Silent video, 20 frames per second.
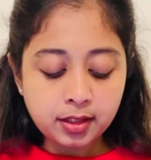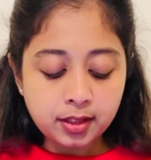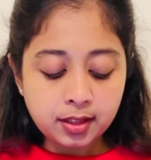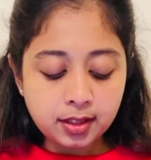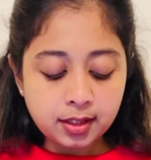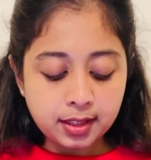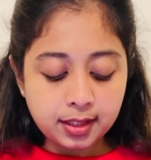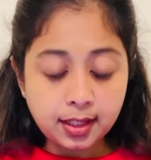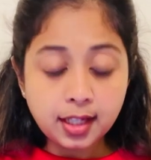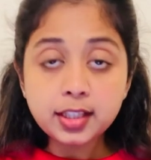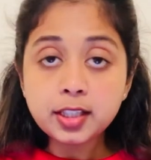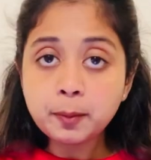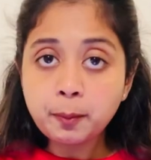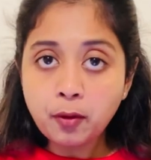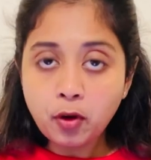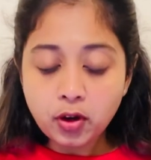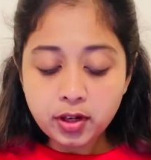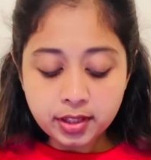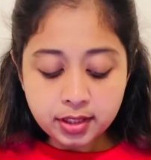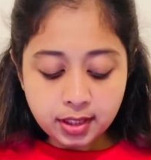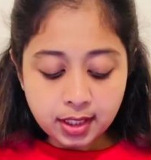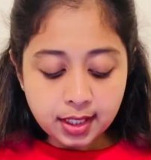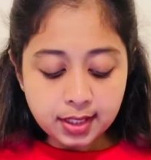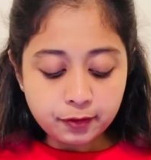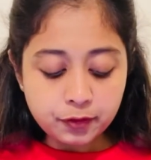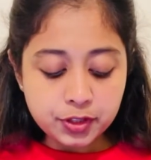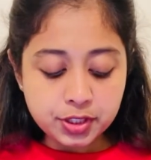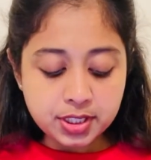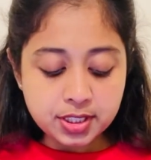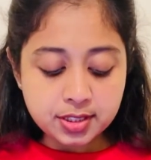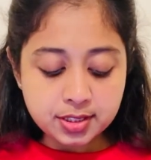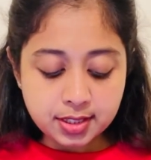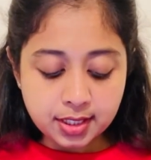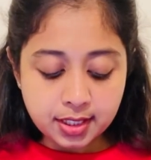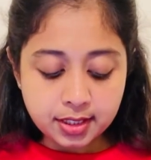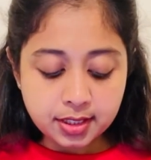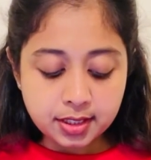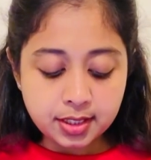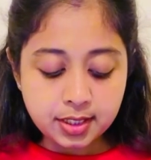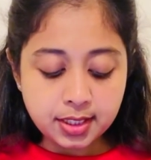Another point which is
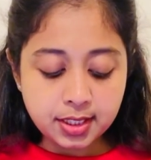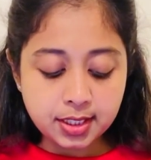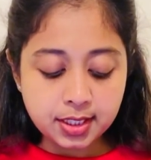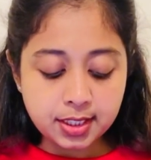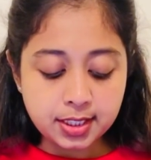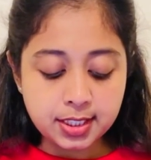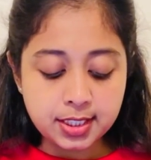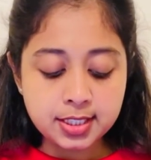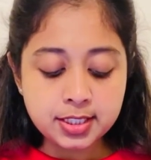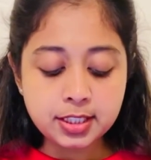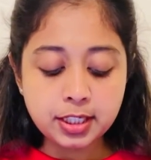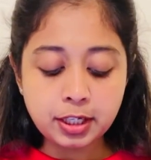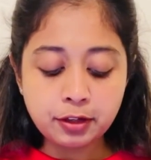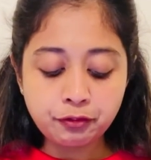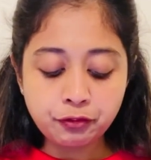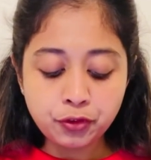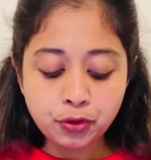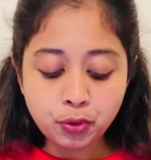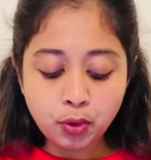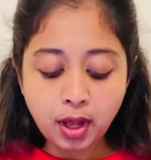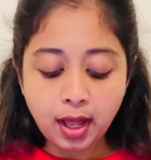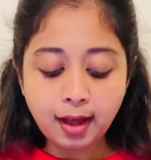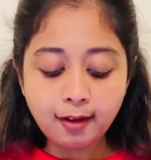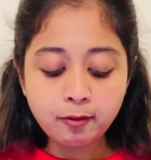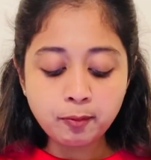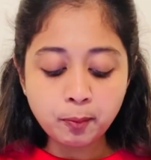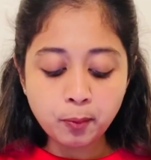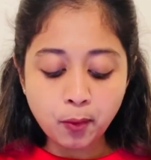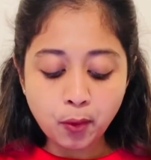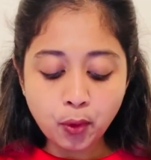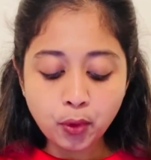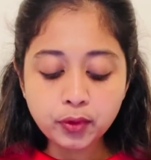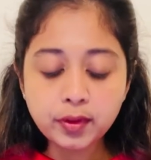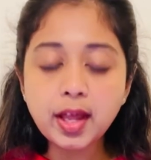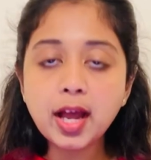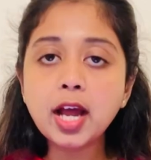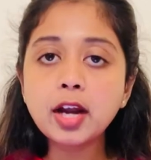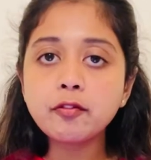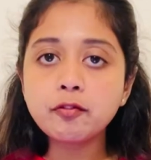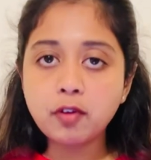stated here is if you have more
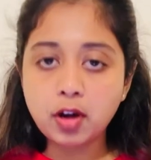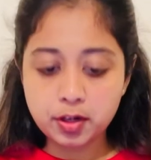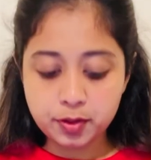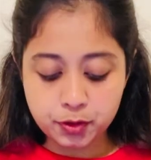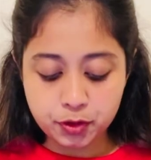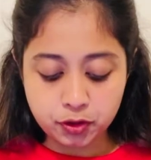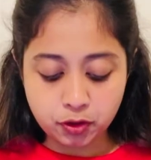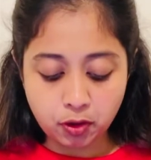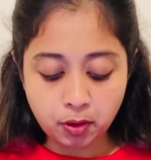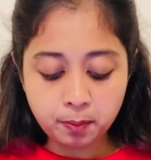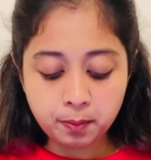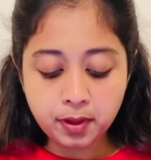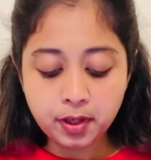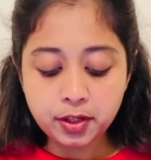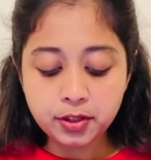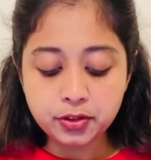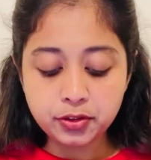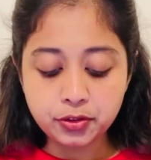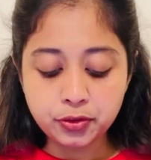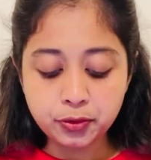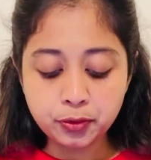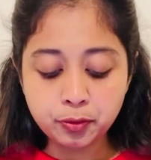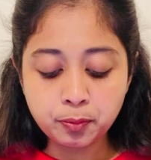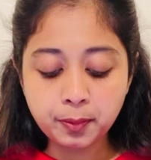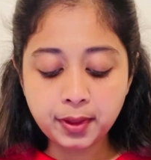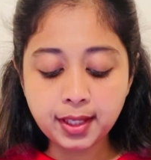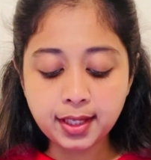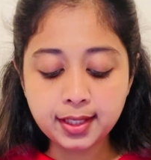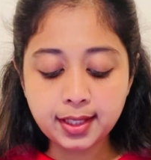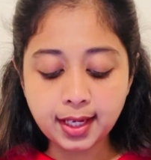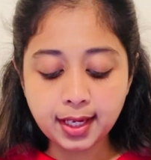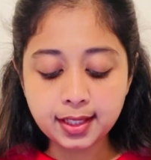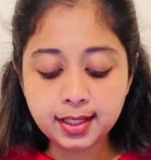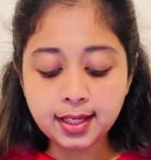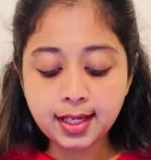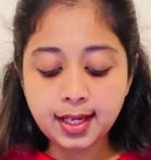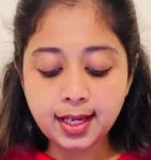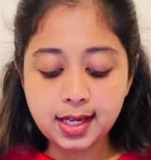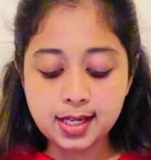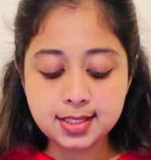than one job, you may get
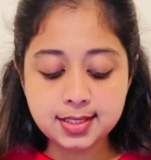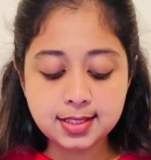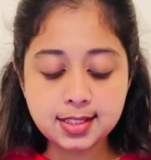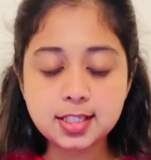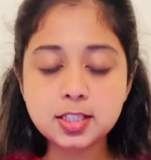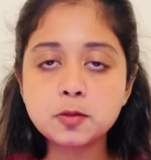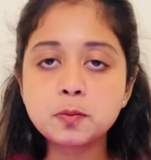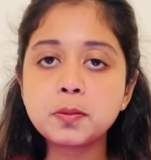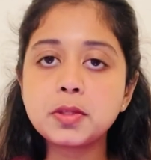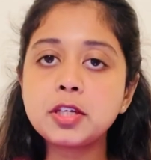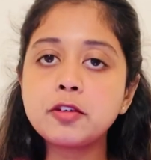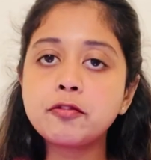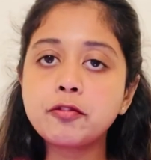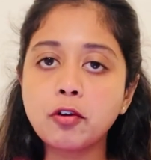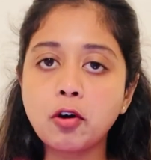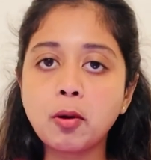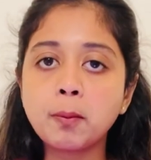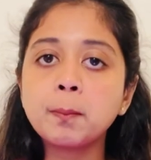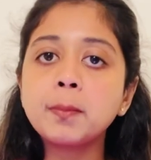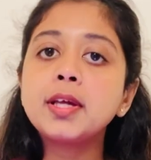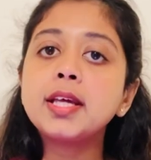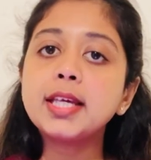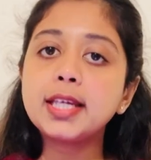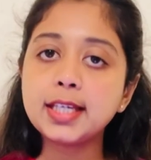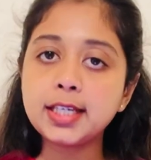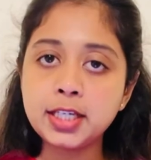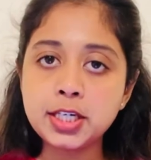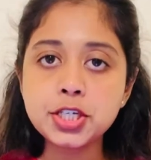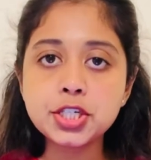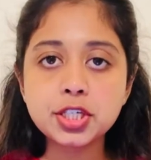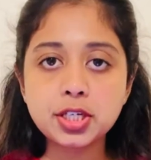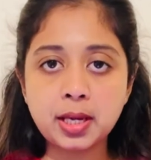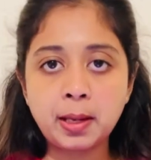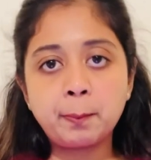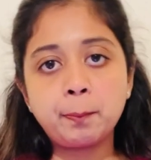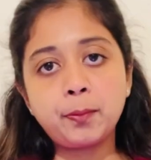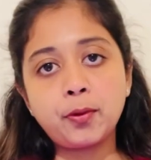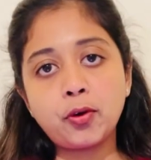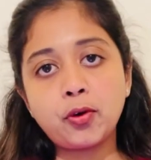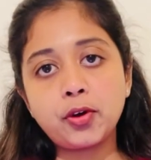SSP from each
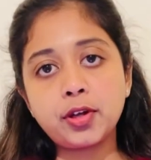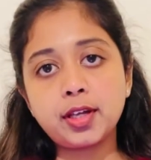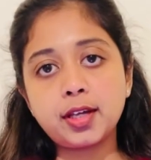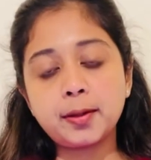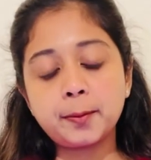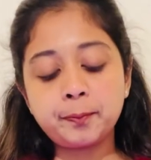employer.